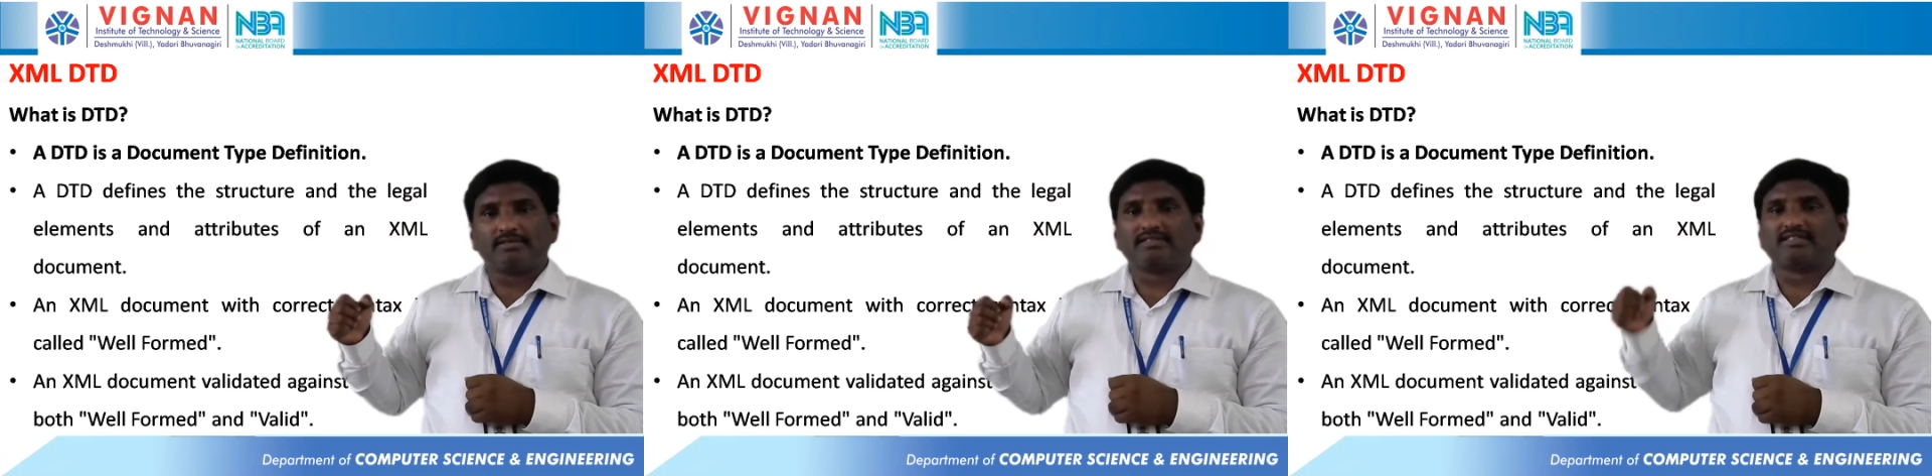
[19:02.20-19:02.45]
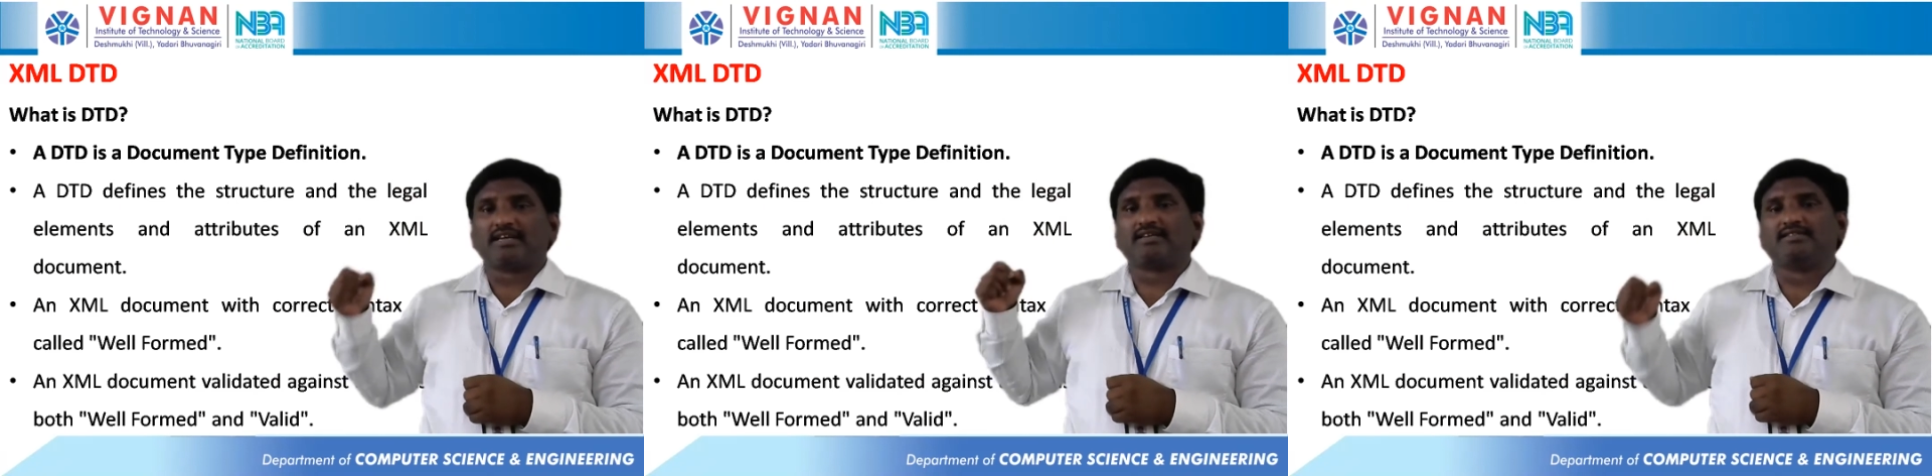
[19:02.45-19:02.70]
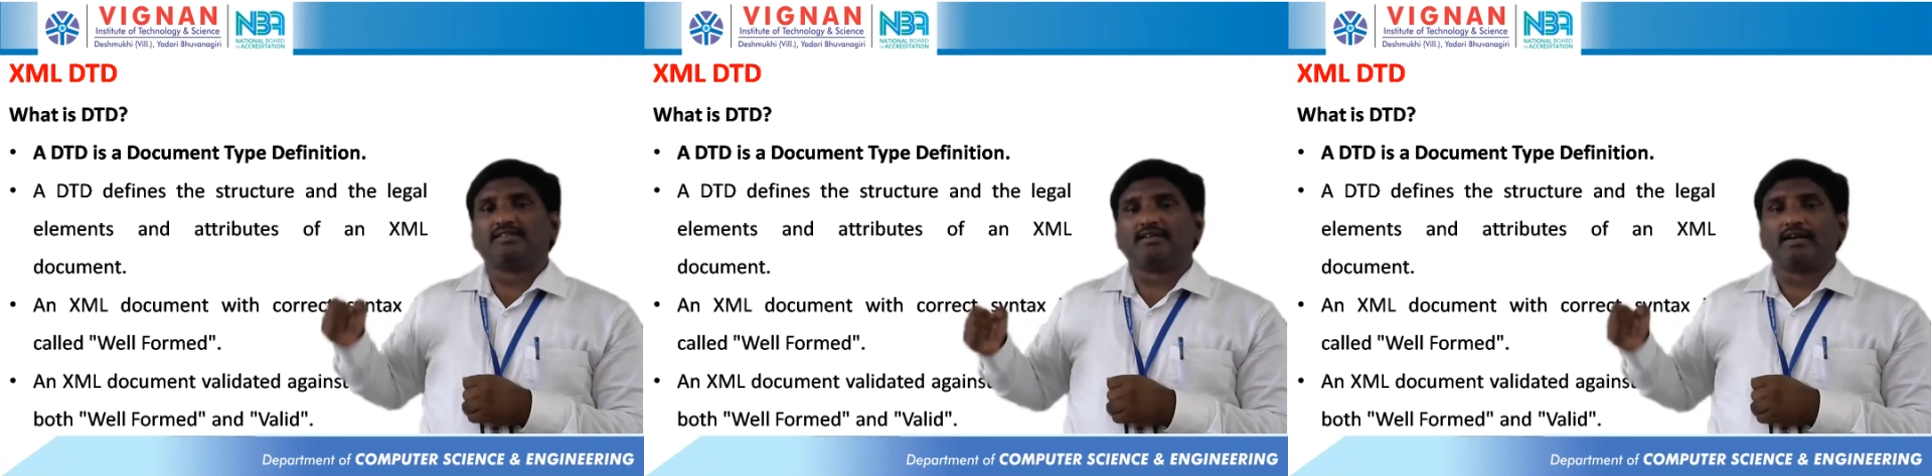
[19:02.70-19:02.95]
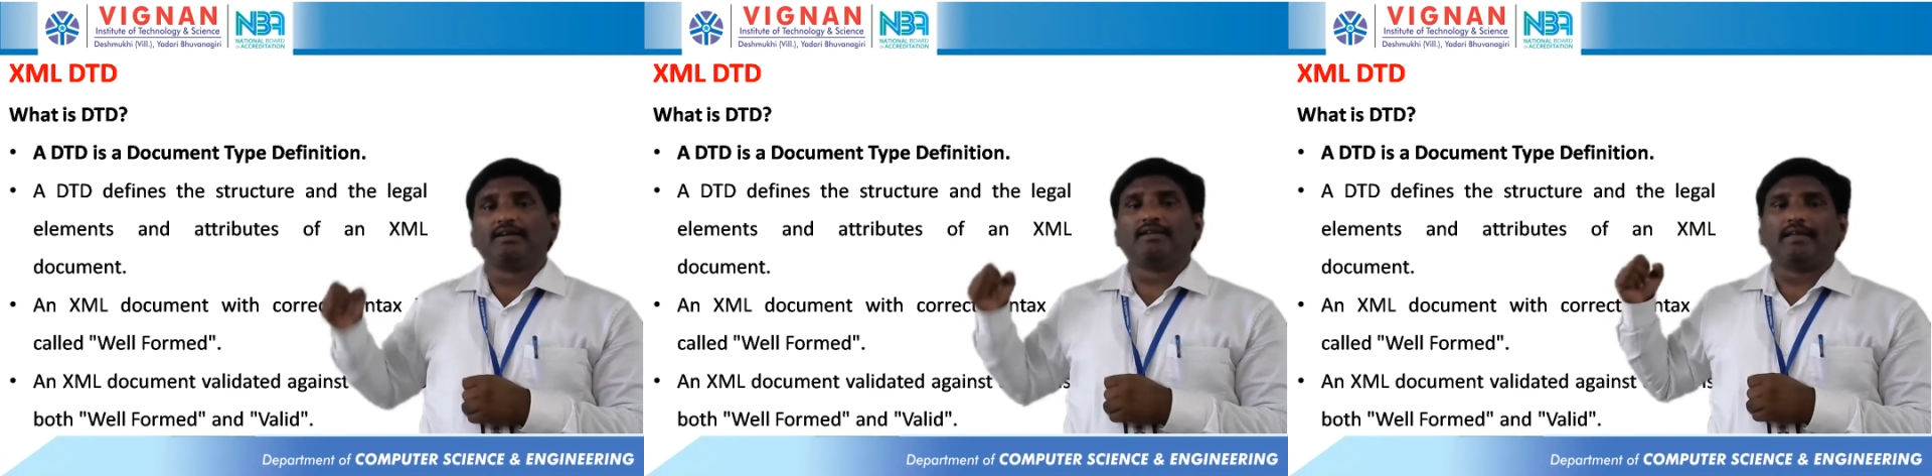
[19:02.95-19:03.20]
structure
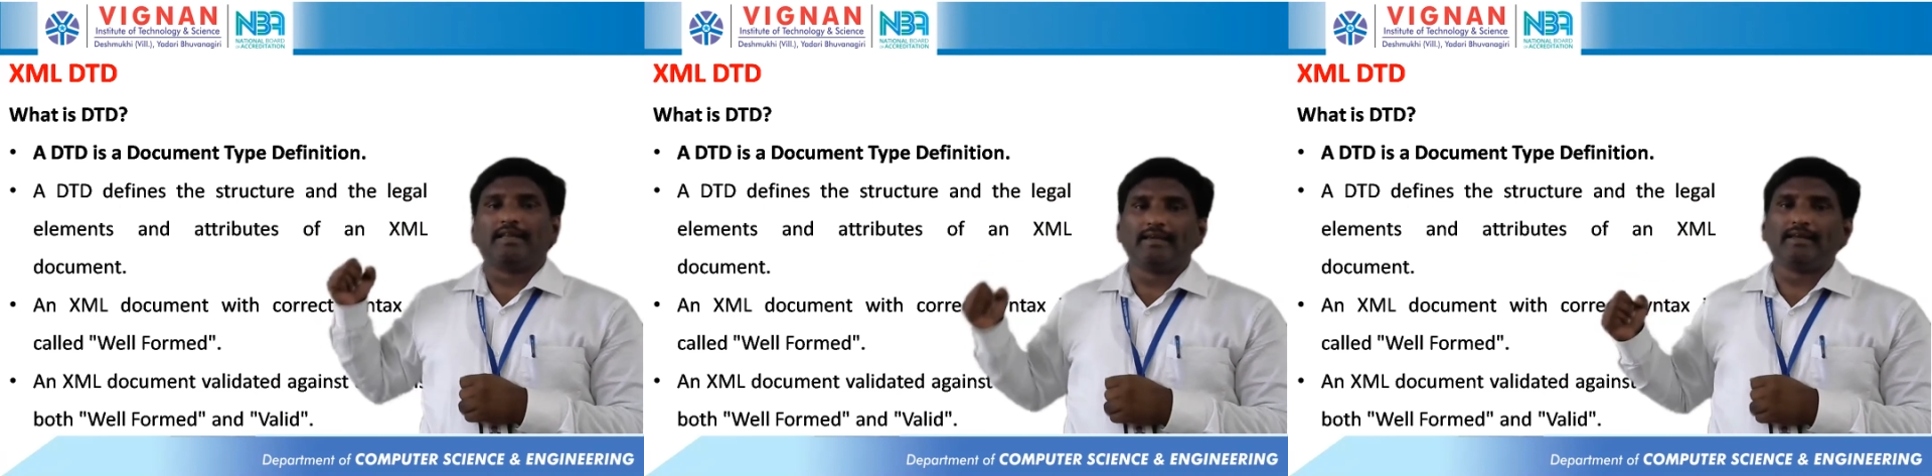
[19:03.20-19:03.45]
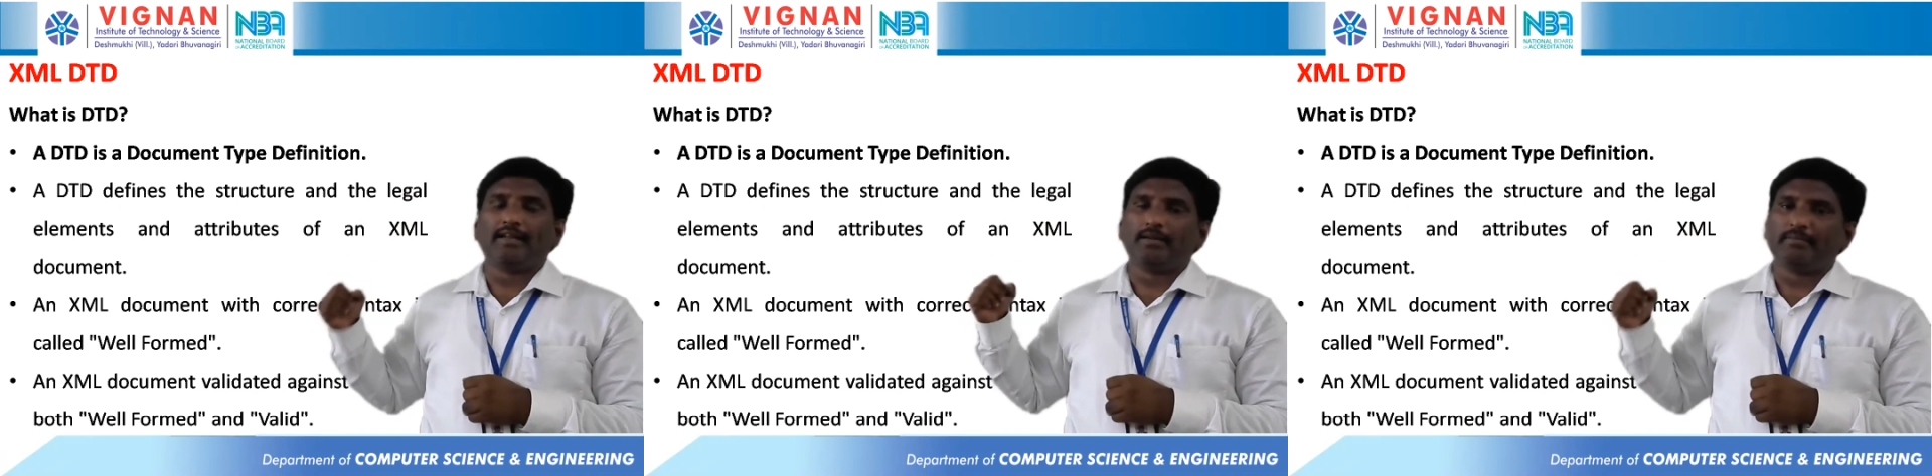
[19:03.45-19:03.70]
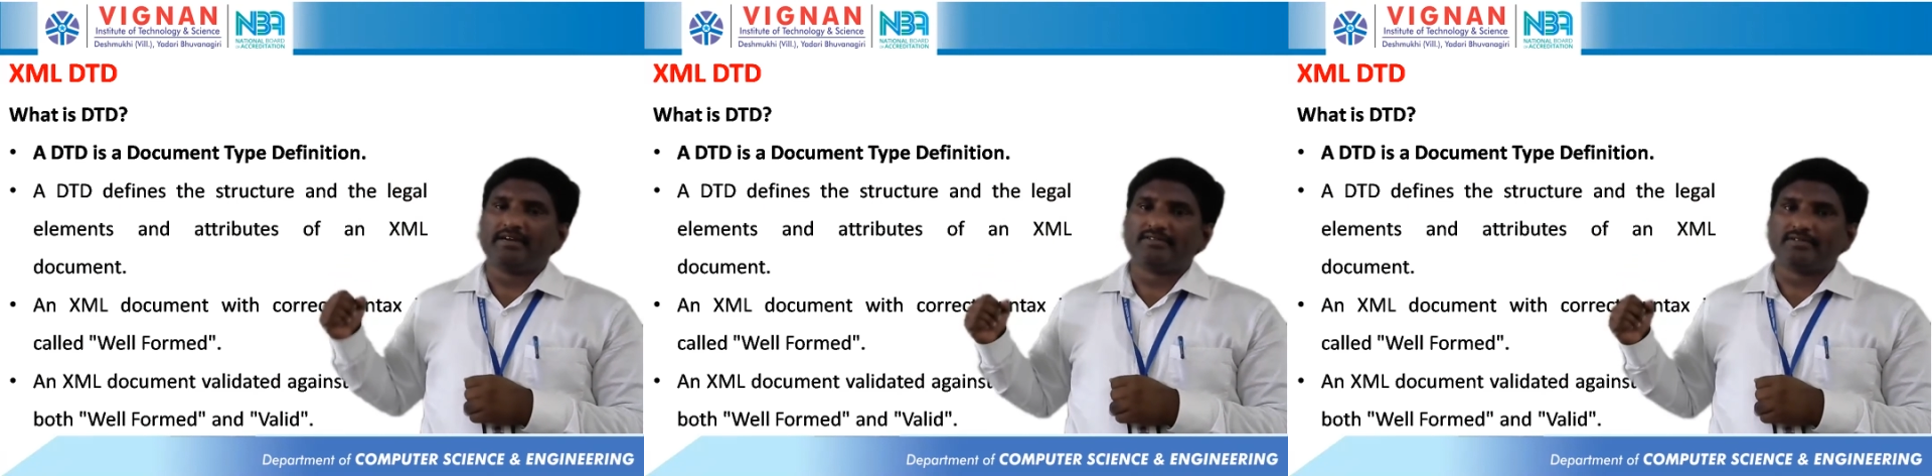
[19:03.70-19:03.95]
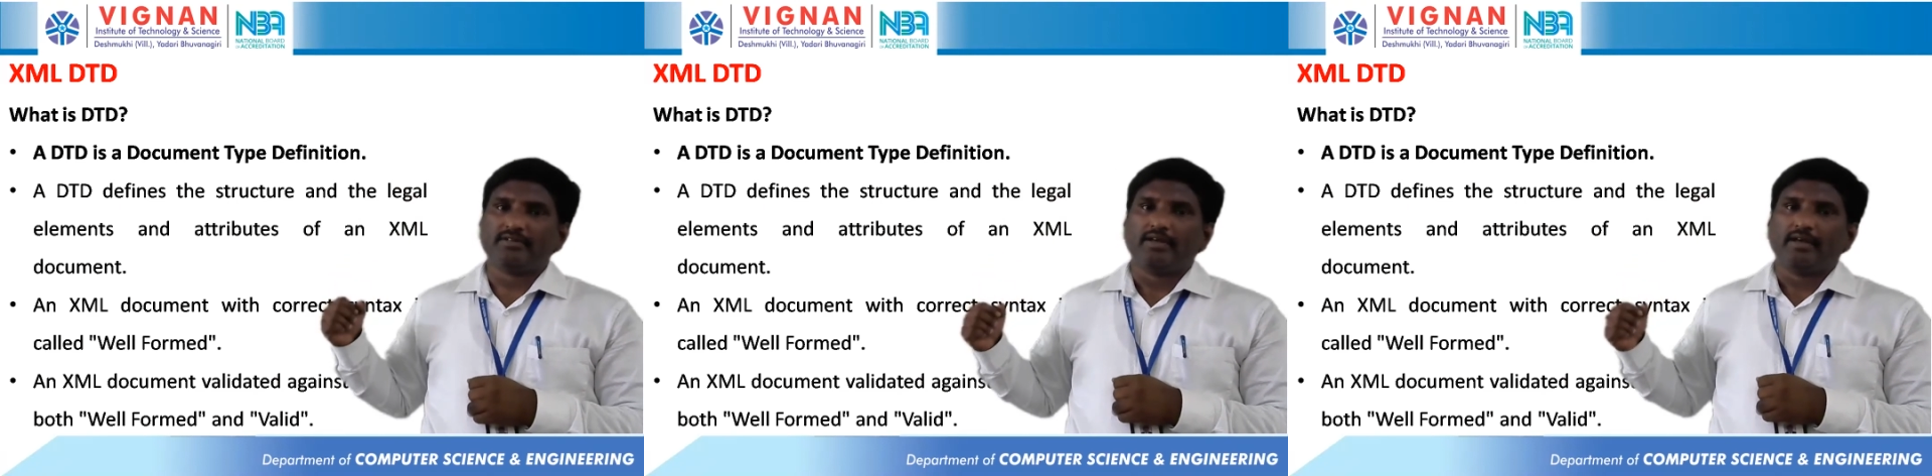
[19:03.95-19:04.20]
and legal
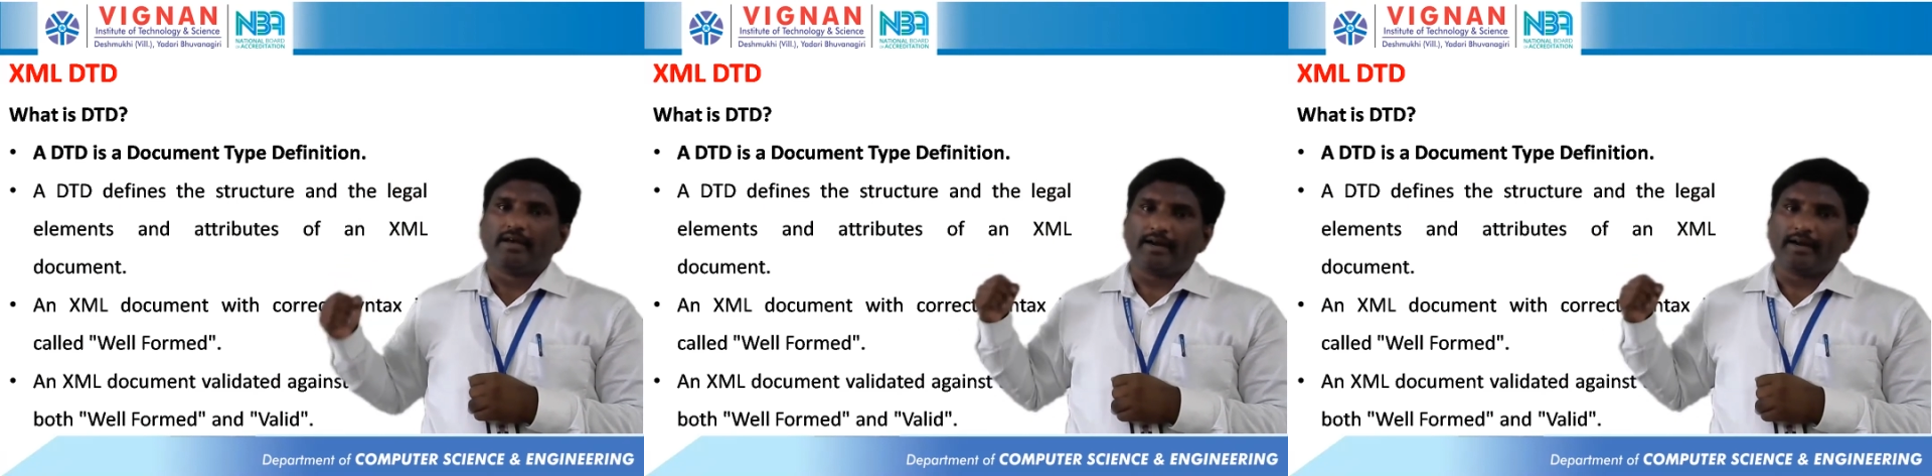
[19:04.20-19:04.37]
elements